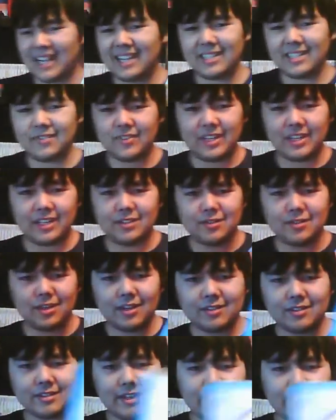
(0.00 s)
I got this for like
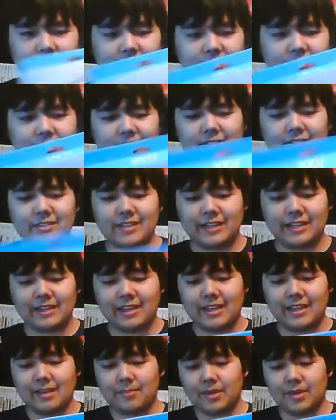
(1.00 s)
$2 at a yard sale.
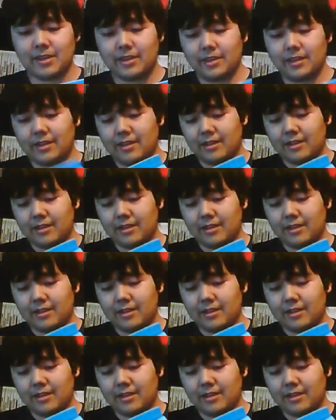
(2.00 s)
Decided to keep it.